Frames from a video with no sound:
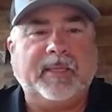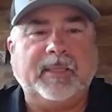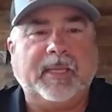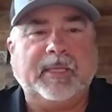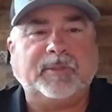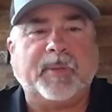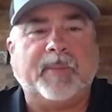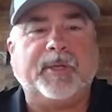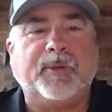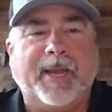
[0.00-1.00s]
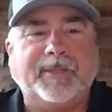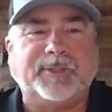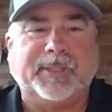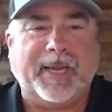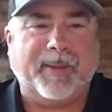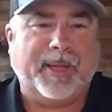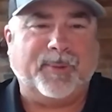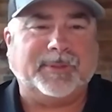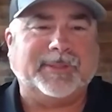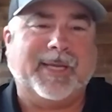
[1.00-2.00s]
It was probably a grand slam, I
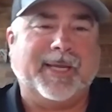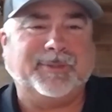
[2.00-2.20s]
would say.